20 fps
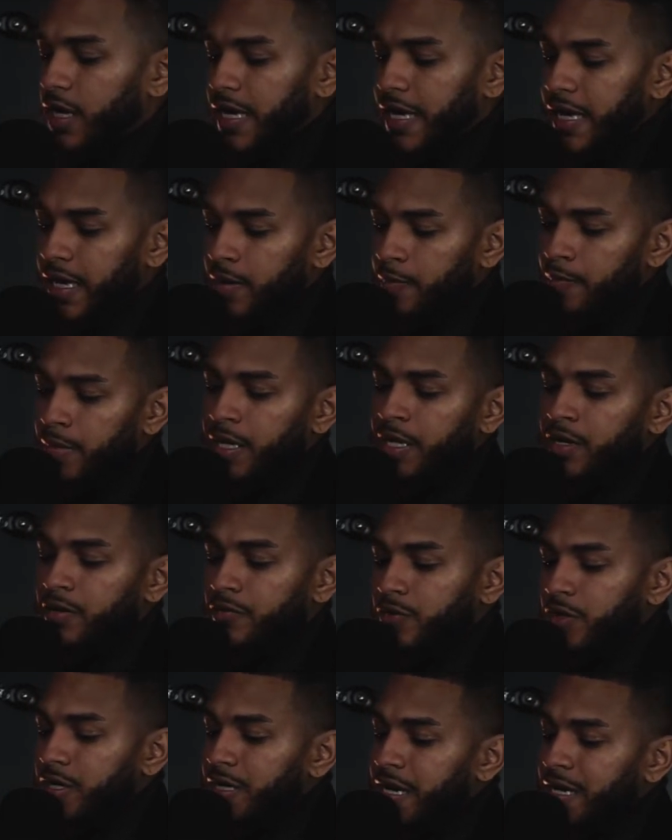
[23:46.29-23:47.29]
In many of
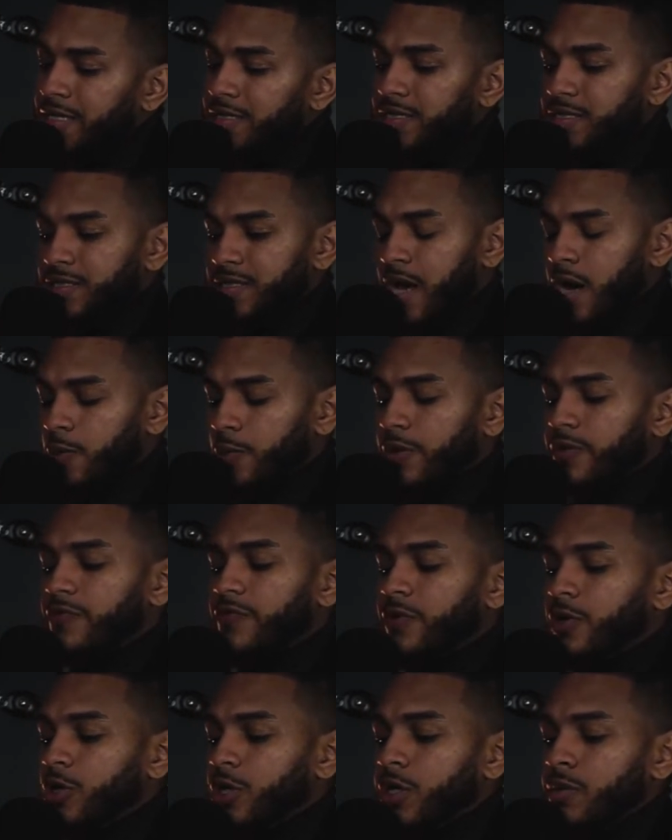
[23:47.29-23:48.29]
the cases that we
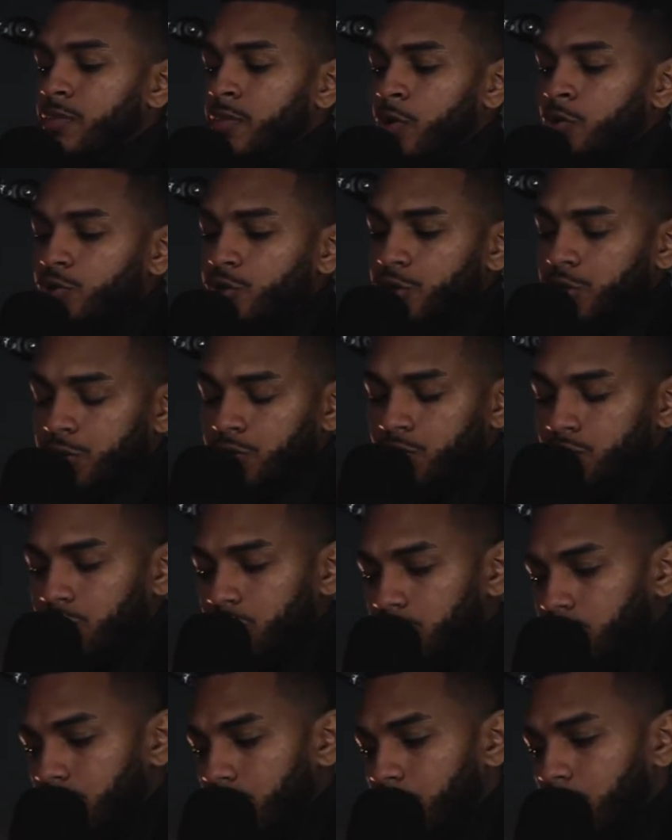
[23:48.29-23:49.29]
feel emotional
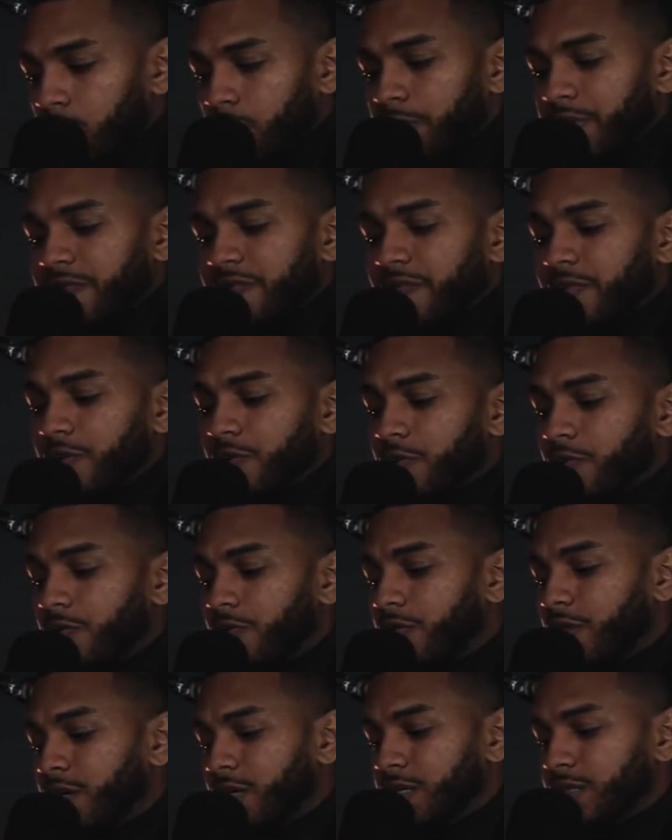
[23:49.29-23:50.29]
or we feel
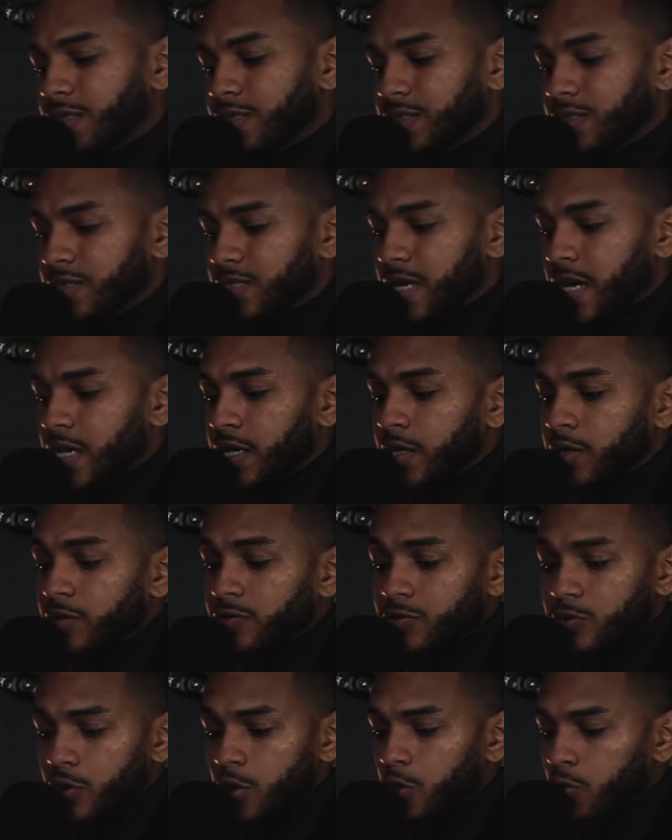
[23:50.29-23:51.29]
things taking a
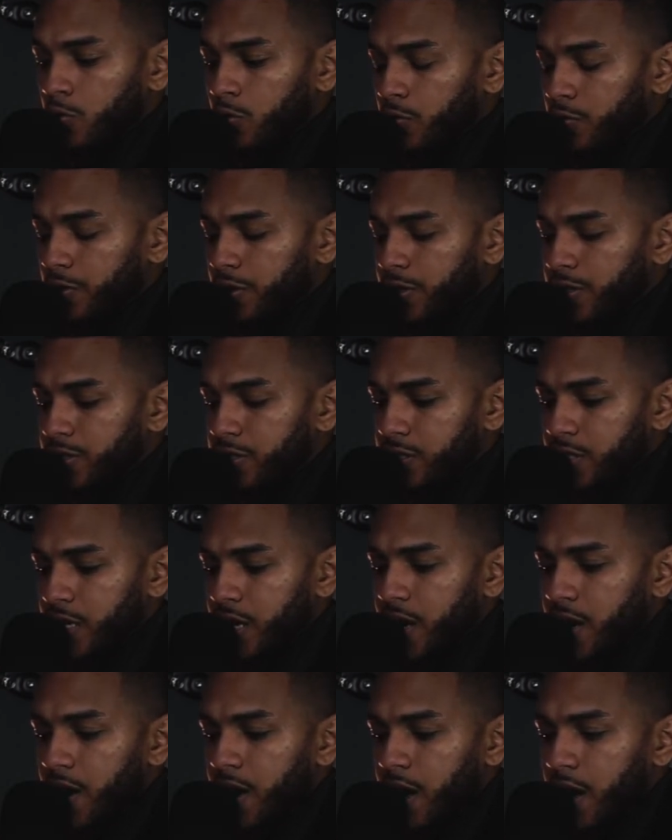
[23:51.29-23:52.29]
toll on us,
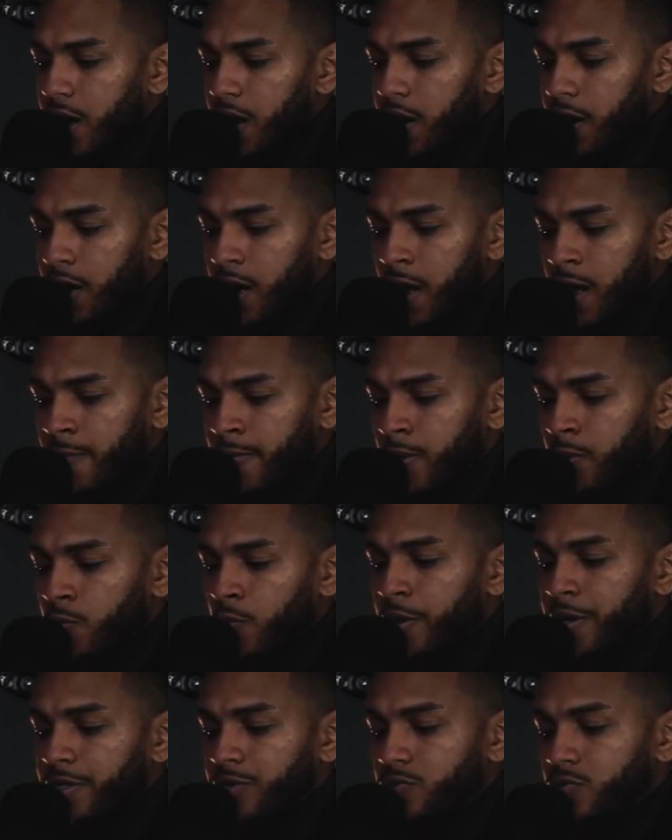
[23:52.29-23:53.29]
a common
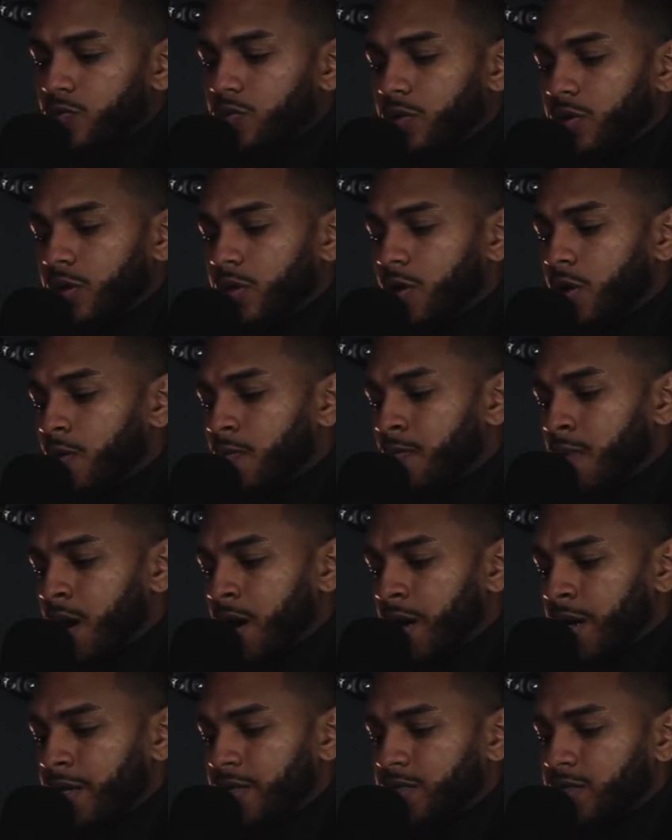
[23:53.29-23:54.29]
way to clear our
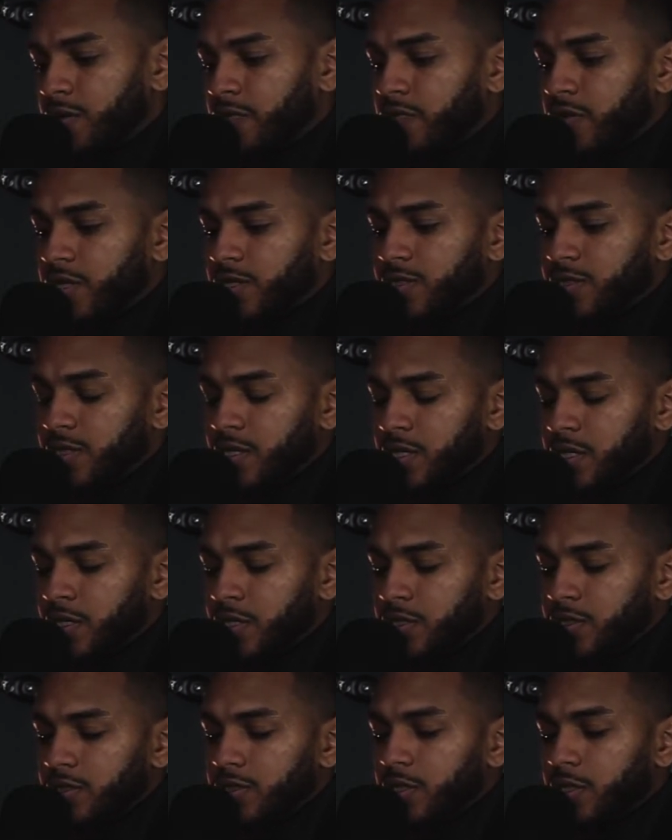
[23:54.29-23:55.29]
minds of these
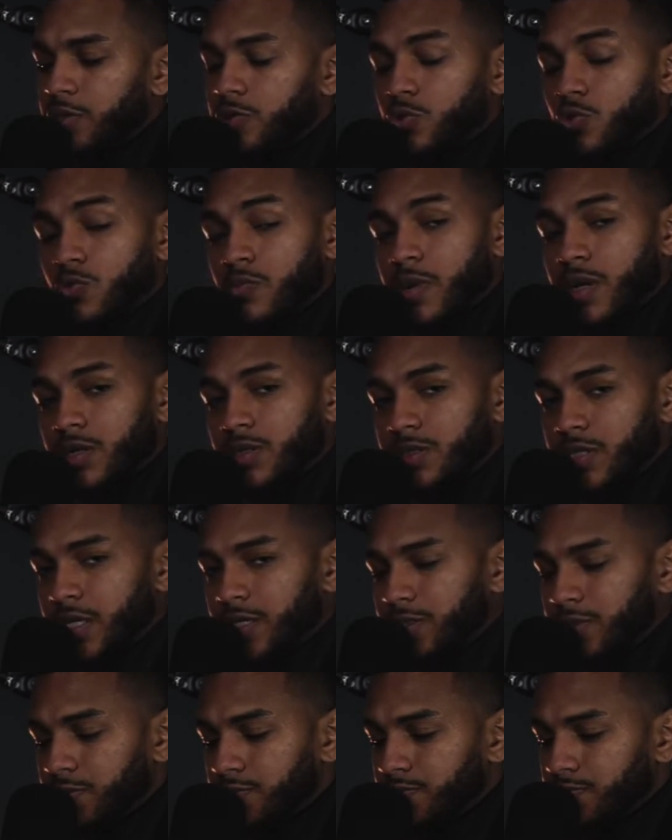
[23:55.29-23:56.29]
things is through
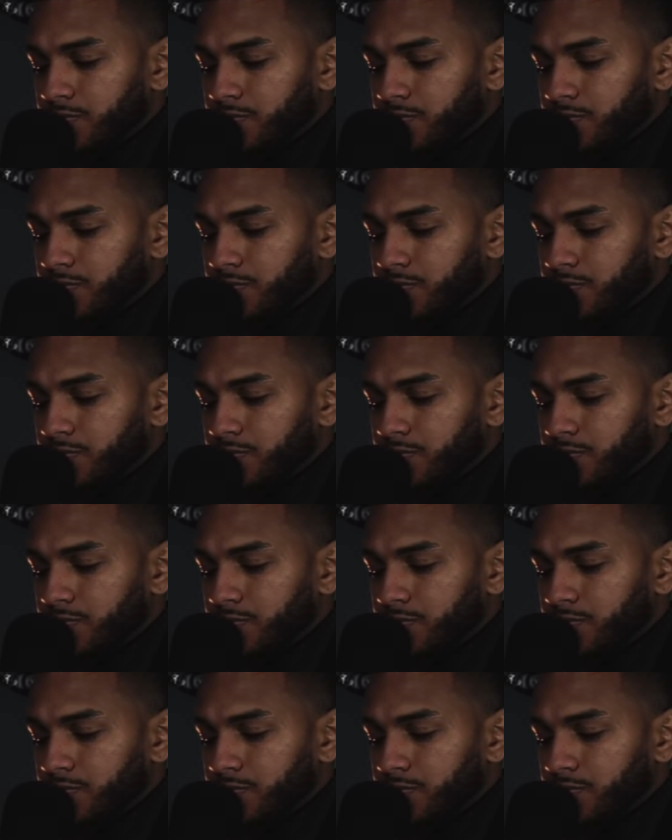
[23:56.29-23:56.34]
meditation.